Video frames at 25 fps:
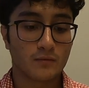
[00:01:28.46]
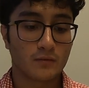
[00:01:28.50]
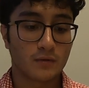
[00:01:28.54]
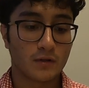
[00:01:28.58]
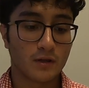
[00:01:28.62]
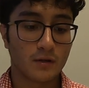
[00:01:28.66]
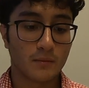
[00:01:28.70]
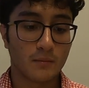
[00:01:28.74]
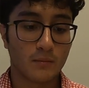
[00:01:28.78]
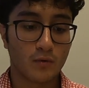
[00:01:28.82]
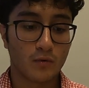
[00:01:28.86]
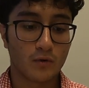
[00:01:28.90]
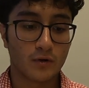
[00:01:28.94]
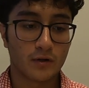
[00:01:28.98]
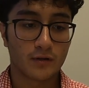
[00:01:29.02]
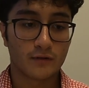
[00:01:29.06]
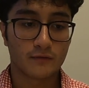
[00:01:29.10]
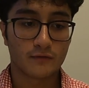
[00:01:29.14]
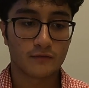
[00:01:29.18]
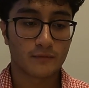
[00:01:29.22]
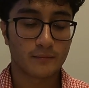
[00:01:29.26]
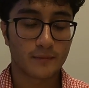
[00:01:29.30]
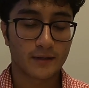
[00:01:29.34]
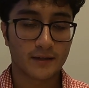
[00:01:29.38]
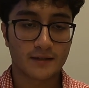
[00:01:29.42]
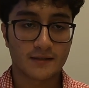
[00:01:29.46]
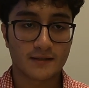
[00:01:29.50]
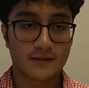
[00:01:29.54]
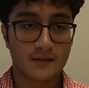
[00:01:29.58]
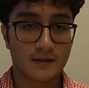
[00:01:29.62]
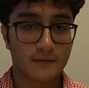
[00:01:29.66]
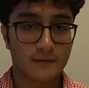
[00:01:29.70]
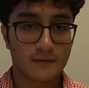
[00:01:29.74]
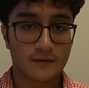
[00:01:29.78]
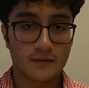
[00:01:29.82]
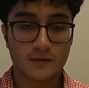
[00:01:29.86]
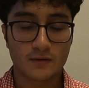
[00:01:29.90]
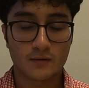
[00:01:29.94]
in the morning from like
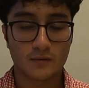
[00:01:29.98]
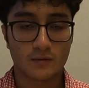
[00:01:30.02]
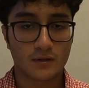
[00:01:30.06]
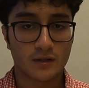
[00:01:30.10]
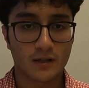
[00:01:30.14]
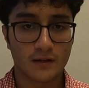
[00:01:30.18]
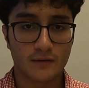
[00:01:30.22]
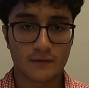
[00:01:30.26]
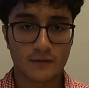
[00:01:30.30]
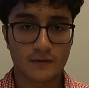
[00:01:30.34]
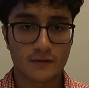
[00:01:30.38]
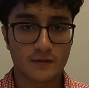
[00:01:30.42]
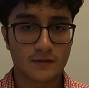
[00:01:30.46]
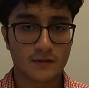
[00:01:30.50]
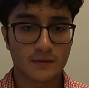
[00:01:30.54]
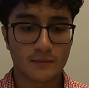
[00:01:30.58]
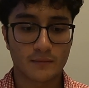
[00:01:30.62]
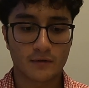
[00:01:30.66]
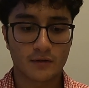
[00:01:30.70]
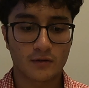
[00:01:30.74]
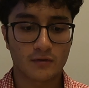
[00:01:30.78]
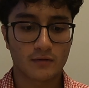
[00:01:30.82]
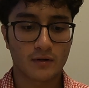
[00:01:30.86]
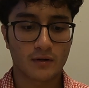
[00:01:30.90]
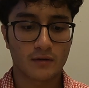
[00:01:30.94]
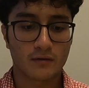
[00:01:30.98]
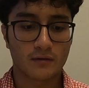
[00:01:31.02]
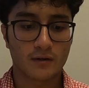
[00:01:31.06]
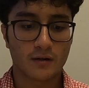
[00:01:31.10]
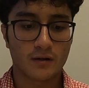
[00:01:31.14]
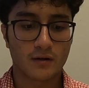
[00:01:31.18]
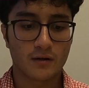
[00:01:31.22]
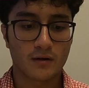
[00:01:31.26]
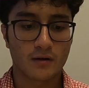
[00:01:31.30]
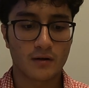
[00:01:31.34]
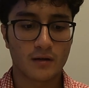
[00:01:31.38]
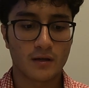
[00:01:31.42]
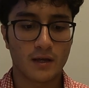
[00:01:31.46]
7 to 11, something around
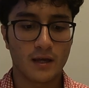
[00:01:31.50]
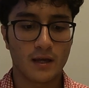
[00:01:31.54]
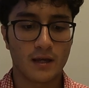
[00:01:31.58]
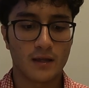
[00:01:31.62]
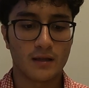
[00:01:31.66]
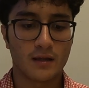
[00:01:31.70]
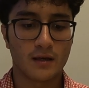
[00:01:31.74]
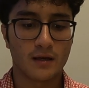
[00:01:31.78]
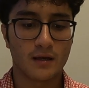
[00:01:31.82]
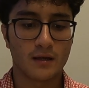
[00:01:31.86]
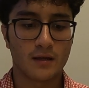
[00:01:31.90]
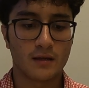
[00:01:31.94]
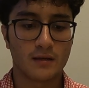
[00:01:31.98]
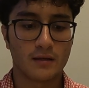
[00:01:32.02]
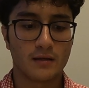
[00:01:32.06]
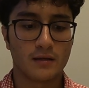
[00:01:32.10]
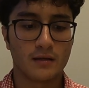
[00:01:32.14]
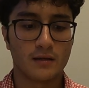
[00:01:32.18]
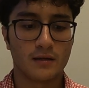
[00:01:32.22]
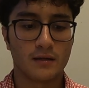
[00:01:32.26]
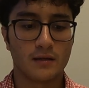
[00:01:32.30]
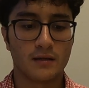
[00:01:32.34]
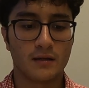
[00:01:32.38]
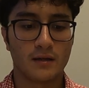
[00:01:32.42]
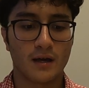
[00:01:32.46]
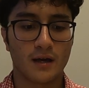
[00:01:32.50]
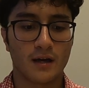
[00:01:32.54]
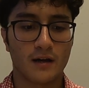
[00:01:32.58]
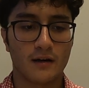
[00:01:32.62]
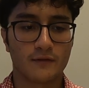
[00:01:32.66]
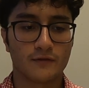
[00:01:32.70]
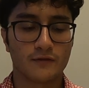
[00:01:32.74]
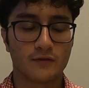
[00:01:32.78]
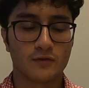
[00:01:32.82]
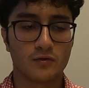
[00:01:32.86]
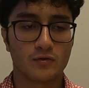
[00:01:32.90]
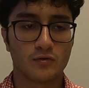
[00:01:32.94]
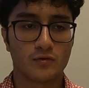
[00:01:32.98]
there, and then in the
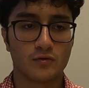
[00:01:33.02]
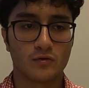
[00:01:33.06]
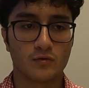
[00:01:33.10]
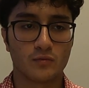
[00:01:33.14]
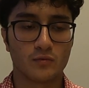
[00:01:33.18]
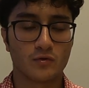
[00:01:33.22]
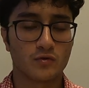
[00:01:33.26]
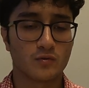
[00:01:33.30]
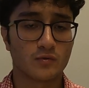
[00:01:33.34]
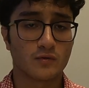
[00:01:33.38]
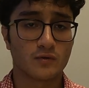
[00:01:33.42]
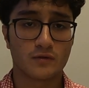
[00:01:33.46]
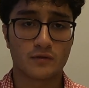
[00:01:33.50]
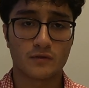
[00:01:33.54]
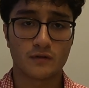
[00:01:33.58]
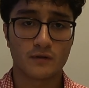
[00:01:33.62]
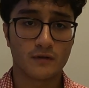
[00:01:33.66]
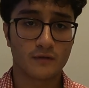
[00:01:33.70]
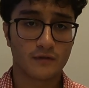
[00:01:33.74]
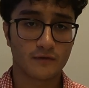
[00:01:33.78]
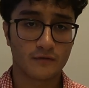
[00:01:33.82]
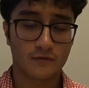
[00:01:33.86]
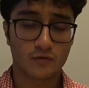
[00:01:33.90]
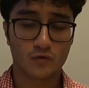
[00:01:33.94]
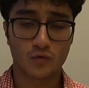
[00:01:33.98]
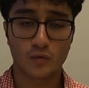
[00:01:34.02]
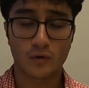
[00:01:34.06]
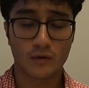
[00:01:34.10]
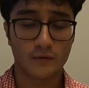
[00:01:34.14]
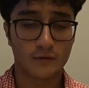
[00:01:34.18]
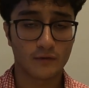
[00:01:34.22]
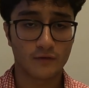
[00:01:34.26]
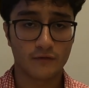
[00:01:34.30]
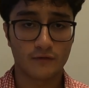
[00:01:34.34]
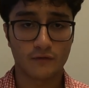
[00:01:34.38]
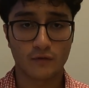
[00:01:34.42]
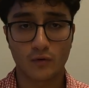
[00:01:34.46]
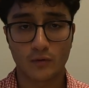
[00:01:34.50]
afternoon, which was
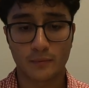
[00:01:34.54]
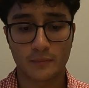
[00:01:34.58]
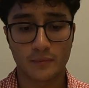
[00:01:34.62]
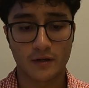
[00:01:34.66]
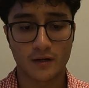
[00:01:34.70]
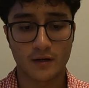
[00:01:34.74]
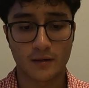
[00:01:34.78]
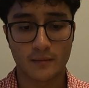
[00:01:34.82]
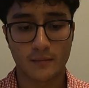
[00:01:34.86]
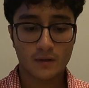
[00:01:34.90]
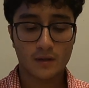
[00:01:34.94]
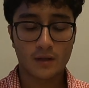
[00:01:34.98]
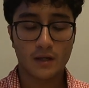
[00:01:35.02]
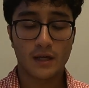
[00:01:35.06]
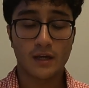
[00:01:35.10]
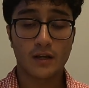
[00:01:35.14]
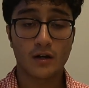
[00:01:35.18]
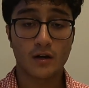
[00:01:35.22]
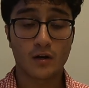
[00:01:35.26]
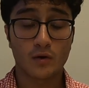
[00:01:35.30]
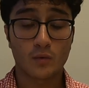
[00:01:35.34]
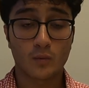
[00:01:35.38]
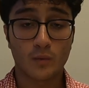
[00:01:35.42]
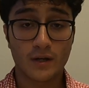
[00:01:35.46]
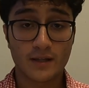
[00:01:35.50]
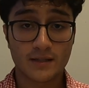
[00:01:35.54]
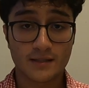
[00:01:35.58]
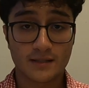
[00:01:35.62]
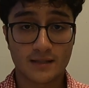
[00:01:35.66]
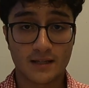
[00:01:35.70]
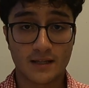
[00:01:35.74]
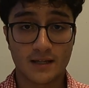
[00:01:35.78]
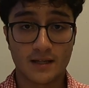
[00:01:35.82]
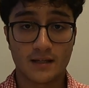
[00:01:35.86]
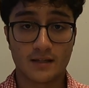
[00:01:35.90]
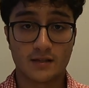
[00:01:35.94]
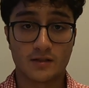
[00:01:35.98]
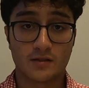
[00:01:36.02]
12 to 4 p.m. And on
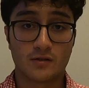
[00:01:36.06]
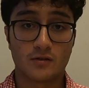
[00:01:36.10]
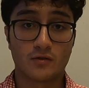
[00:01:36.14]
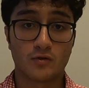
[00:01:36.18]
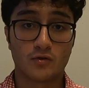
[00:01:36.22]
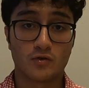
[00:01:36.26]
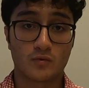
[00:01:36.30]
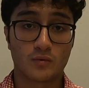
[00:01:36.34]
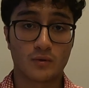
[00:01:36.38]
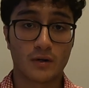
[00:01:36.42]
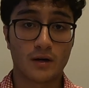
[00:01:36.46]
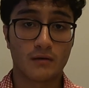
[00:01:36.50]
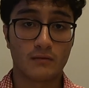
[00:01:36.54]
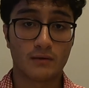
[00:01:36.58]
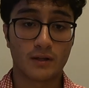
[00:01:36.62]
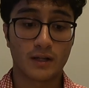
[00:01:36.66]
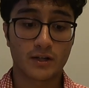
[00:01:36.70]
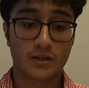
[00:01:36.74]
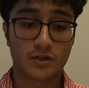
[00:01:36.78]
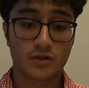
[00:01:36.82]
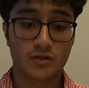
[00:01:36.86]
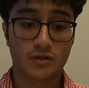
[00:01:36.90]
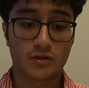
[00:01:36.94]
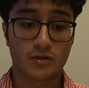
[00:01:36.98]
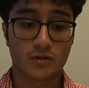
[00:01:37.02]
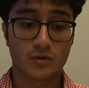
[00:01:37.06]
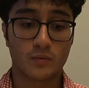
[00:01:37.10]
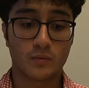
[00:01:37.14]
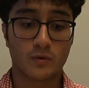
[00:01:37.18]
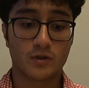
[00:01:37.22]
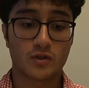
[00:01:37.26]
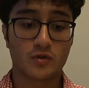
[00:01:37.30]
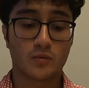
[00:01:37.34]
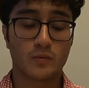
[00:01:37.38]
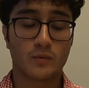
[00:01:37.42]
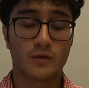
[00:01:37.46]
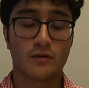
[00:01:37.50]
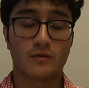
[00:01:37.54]
Wednesdays, those were our lecture,
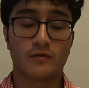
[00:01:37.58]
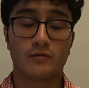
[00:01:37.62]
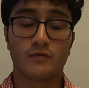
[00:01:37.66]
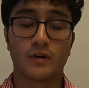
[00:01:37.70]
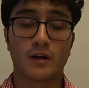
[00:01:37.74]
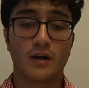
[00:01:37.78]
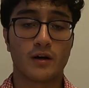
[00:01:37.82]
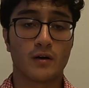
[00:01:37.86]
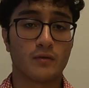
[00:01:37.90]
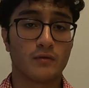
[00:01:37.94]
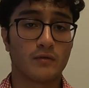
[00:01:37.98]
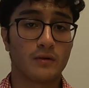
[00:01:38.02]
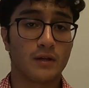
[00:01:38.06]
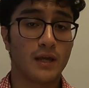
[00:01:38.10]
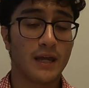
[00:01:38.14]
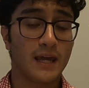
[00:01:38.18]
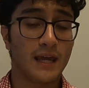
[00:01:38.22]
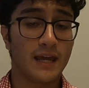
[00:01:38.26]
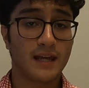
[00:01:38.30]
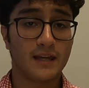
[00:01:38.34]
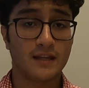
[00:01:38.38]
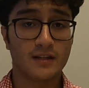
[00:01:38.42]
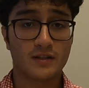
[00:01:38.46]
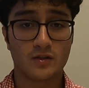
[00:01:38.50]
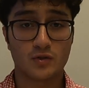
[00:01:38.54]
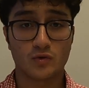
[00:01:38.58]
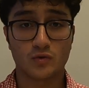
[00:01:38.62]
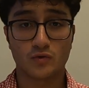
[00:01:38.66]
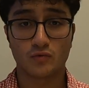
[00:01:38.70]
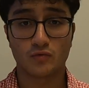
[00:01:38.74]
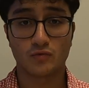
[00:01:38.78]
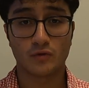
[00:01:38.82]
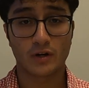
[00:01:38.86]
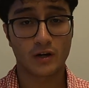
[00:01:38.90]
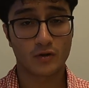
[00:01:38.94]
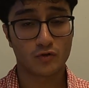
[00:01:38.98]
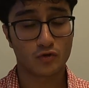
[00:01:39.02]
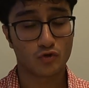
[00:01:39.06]
which went around 8
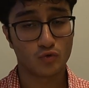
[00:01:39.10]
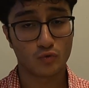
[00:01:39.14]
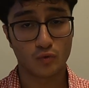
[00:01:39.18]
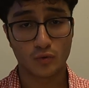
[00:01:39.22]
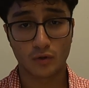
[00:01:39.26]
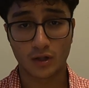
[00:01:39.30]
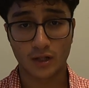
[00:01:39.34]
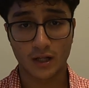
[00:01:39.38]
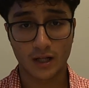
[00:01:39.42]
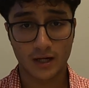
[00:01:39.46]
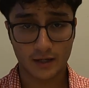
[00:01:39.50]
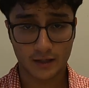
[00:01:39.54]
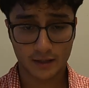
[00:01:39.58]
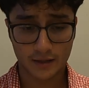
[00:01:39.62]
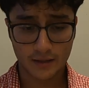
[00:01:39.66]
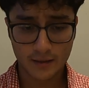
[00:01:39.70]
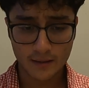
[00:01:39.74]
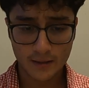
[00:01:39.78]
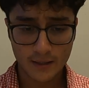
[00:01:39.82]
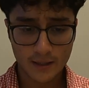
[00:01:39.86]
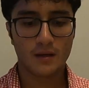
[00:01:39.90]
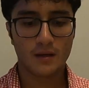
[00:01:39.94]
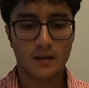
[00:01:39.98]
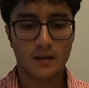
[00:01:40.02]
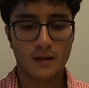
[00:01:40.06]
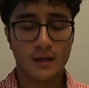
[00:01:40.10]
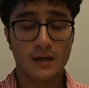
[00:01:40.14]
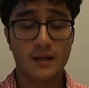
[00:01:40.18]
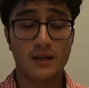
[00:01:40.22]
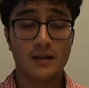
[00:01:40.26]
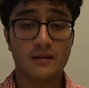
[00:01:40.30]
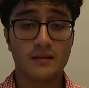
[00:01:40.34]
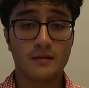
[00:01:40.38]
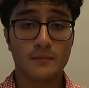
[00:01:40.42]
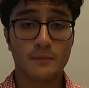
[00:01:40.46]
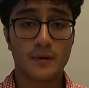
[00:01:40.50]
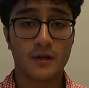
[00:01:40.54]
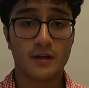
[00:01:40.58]
to around 2 o'clock. And
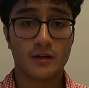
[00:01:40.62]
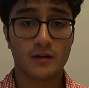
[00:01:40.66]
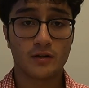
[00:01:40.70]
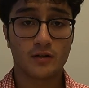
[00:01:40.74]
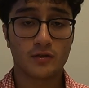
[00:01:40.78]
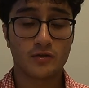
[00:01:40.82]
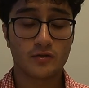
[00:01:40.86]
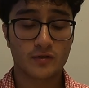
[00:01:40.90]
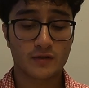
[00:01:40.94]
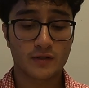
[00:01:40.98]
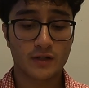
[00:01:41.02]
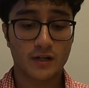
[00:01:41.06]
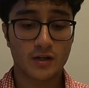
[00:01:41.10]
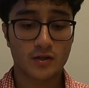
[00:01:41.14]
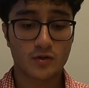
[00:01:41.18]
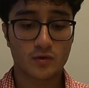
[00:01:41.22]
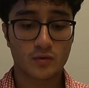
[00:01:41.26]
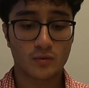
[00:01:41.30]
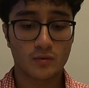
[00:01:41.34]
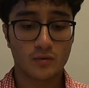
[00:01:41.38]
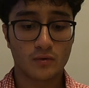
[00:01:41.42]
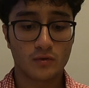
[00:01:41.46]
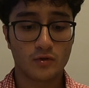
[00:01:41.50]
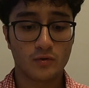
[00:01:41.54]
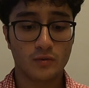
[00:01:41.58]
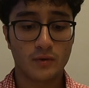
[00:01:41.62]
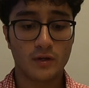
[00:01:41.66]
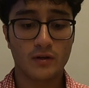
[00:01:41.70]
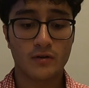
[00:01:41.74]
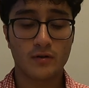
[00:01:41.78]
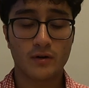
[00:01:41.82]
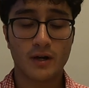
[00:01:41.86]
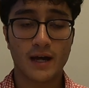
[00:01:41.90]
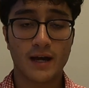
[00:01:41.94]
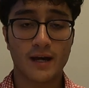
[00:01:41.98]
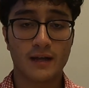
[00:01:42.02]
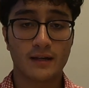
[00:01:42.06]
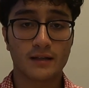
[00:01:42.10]
then depending on your schedule, you
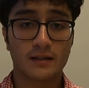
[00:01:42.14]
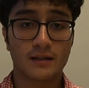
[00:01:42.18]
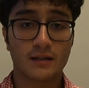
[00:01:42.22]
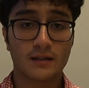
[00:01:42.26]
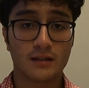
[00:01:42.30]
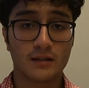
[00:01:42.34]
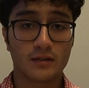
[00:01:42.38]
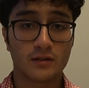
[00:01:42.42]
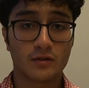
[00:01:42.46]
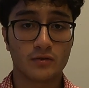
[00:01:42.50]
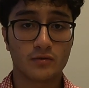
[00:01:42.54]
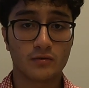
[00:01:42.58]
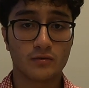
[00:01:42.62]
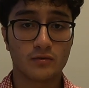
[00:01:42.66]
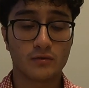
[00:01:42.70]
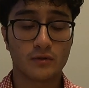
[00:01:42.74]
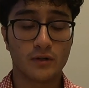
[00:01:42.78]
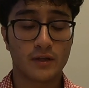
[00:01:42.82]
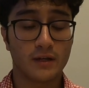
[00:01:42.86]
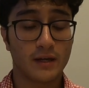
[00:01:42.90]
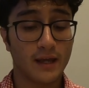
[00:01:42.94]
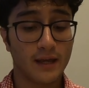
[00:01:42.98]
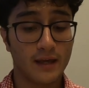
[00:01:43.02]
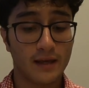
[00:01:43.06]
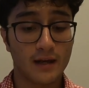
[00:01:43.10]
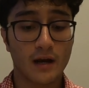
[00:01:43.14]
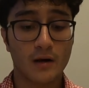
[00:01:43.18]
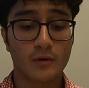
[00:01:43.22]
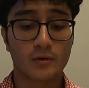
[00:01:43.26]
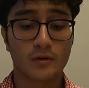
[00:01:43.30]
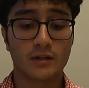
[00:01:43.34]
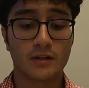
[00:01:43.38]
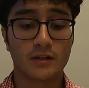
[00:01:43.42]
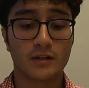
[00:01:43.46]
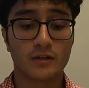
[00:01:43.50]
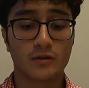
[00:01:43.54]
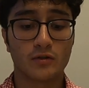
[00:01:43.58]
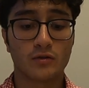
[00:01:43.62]
either had a clinical, an 8-hour
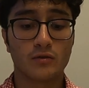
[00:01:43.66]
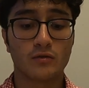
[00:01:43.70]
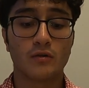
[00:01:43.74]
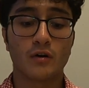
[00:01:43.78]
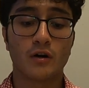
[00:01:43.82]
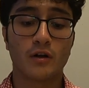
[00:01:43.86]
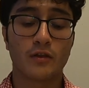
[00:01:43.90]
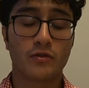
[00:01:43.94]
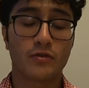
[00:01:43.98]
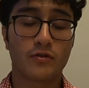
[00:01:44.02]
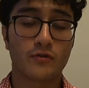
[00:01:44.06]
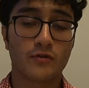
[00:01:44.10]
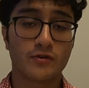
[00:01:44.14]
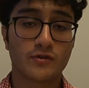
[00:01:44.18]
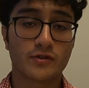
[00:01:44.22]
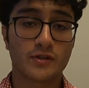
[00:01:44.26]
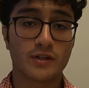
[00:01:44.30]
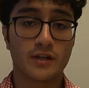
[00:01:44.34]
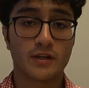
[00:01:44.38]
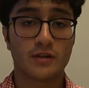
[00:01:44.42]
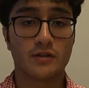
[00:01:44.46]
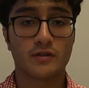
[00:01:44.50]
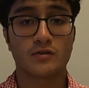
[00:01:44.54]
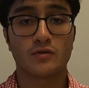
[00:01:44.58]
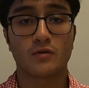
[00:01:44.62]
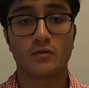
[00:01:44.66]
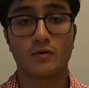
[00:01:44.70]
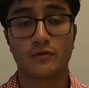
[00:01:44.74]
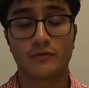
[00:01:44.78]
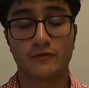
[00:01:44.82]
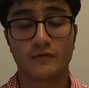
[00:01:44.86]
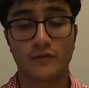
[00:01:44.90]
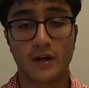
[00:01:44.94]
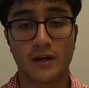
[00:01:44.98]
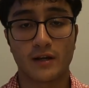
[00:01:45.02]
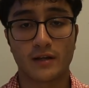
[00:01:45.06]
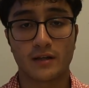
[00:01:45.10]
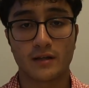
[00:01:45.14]
clinical on Thursdays or
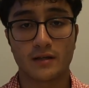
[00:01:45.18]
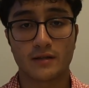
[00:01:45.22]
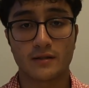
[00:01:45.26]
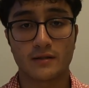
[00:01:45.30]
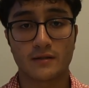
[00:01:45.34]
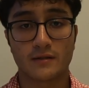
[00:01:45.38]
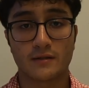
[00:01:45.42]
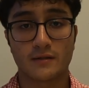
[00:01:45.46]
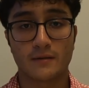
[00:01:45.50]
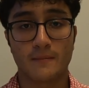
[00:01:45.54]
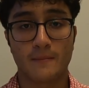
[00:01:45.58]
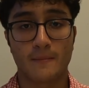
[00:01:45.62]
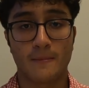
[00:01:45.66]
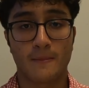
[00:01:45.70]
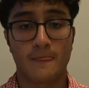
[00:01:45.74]
Fridays.